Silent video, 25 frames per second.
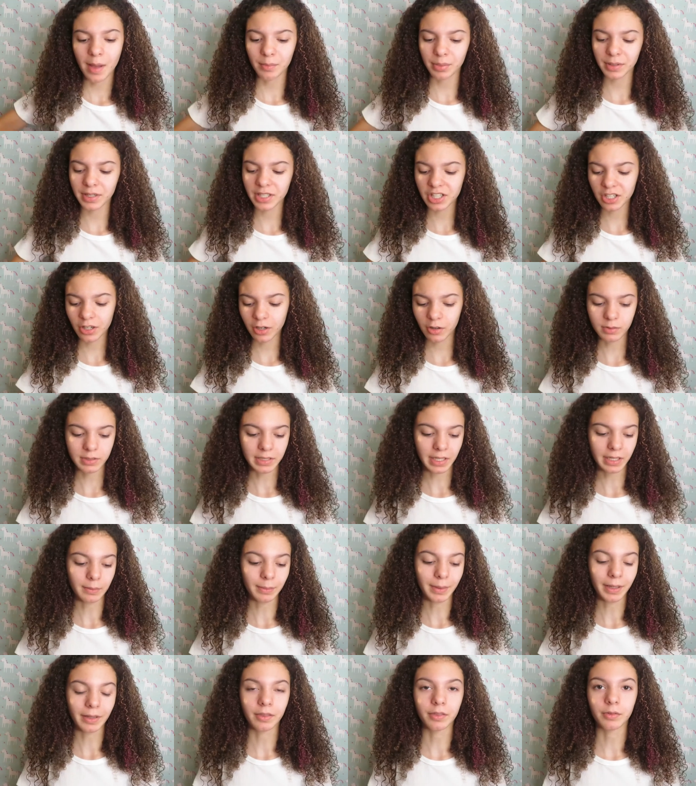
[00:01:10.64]
I'm pretty sure it was like
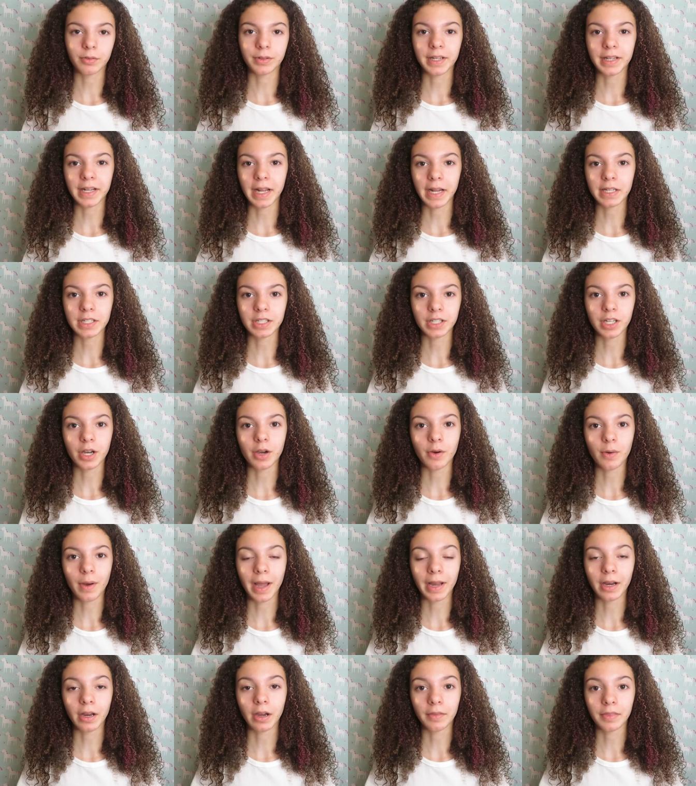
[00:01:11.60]
about 3 days ago
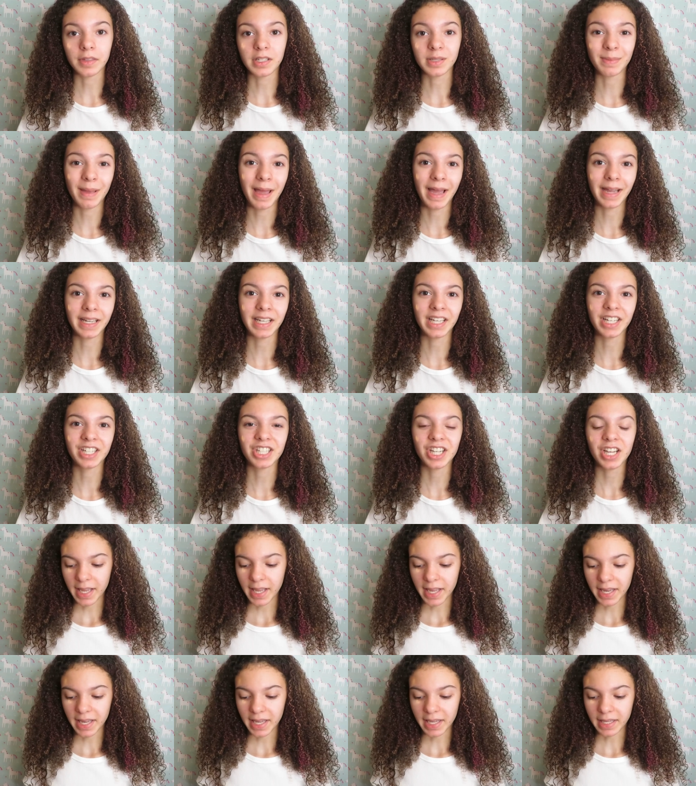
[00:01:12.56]
I got this package,
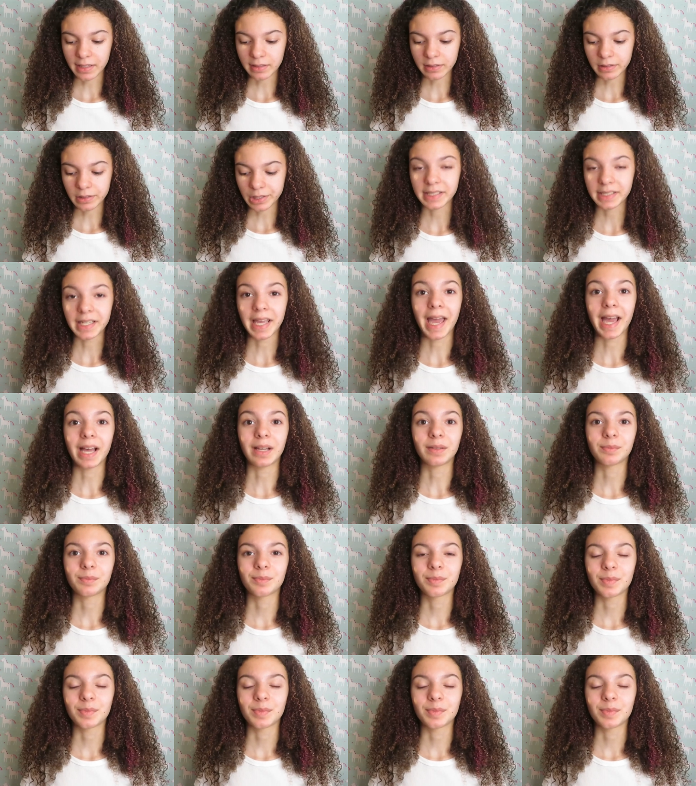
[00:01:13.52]
and yeah.